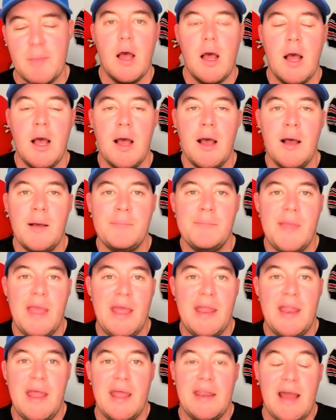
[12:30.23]
Um,
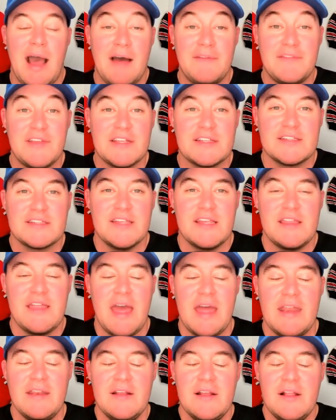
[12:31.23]
and, and obviously
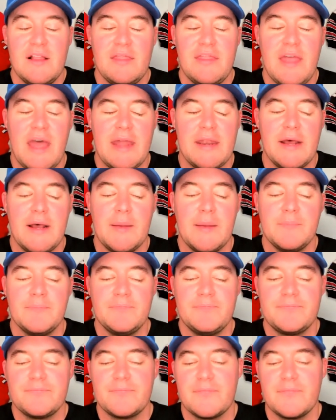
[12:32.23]
that, that um,